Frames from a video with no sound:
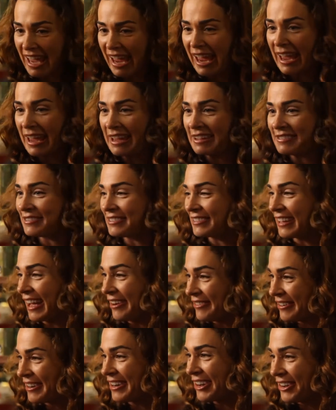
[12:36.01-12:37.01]
save. I
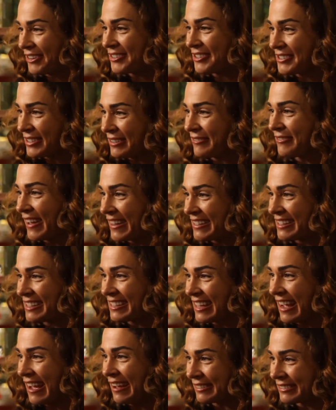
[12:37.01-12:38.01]
want to go do some fun
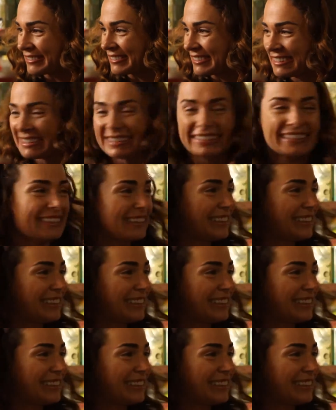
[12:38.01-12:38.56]
stuff. Exactly.